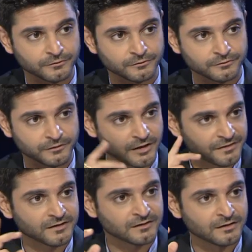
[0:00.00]
So
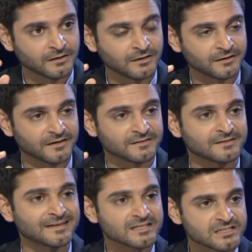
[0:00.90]
nothing, there's
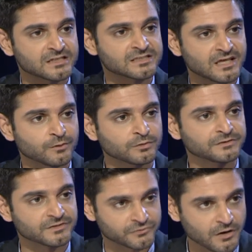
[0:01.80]
less things that will
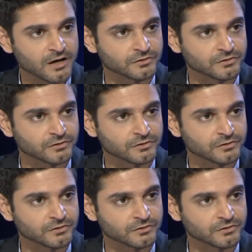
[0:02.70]
distract you.